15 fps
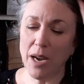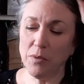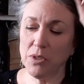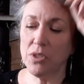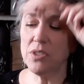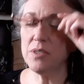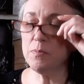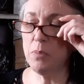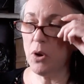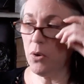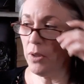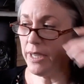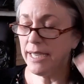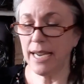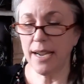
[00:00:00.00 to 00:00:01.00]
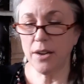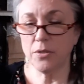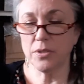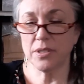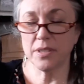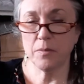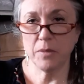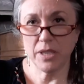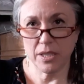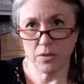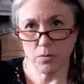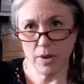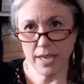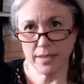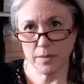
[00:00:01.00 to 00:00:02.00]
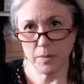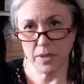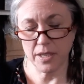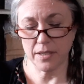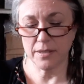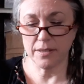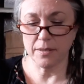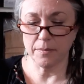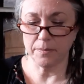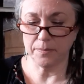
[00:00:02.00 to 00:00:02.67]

was just pulling out some of these recipes.